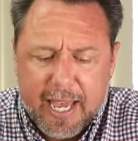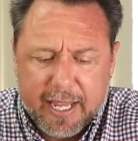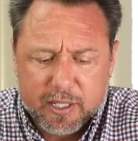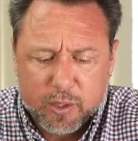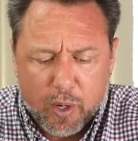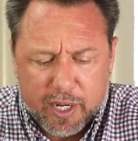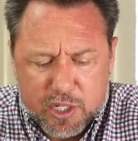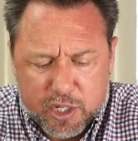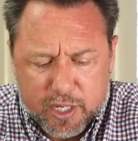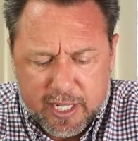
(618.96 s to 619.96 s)
in the line of
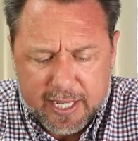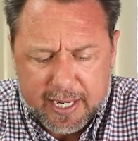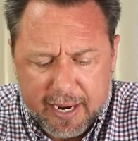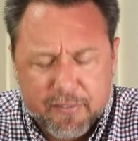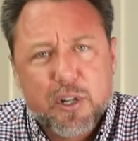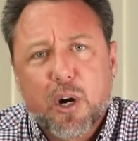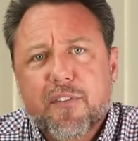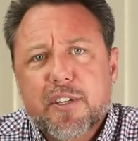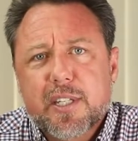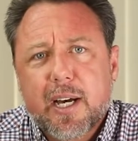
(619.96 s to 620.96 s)
duty, and every
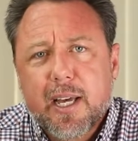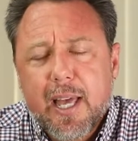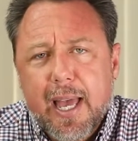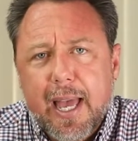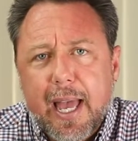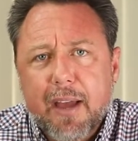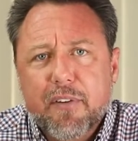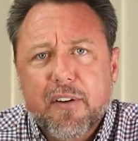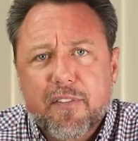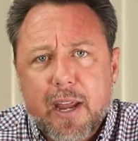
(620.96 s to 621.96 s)
officer,
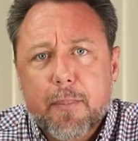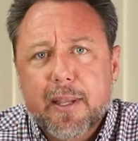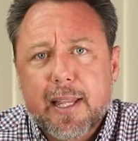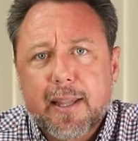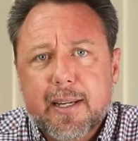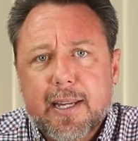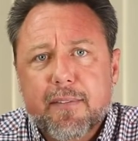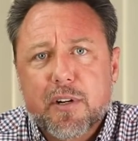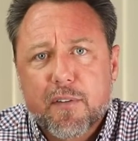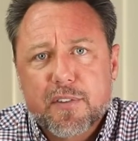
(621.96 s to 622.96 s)
every family that didn't
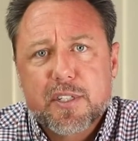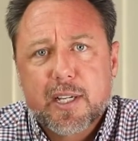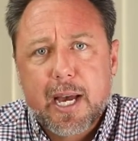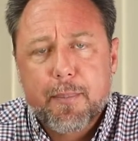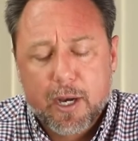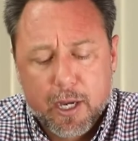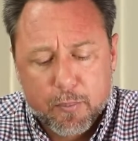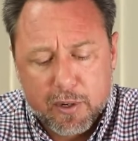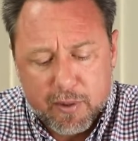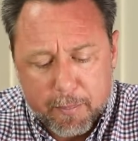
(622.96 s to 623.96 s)
have an officer come home,
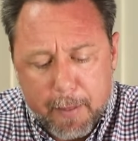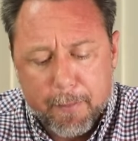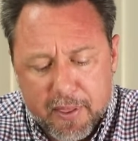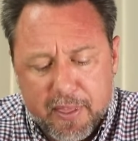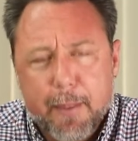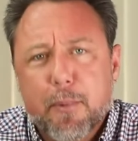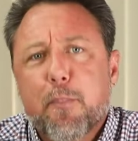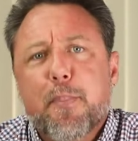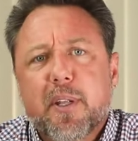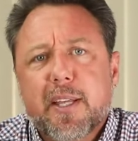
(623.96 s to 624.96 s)
we remember them
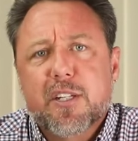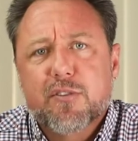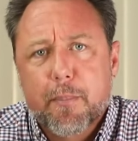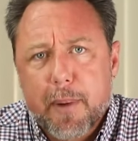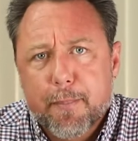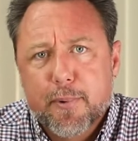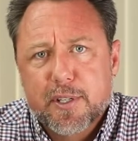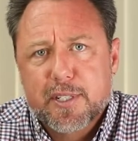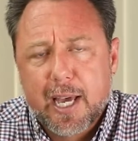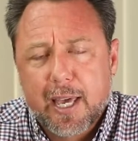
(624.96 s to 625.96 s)
on Police
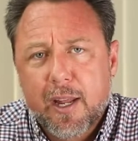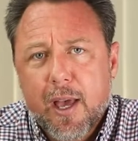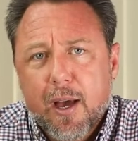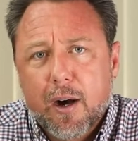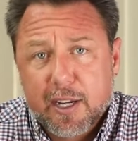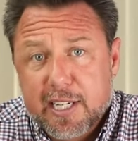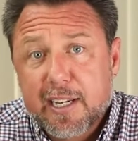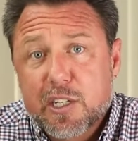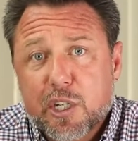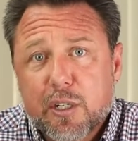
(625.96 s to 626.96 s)
Remembrance Day. And I
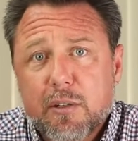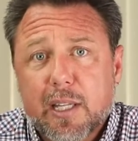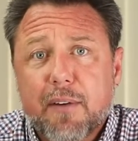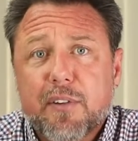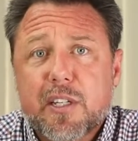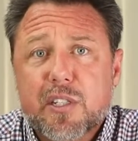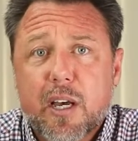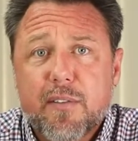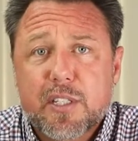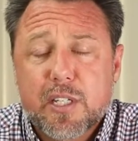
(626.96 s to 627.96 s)
attended 2 lovely
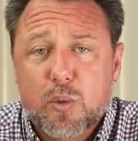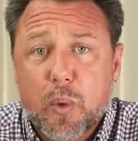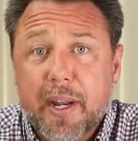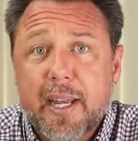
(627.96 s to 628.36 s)
services, one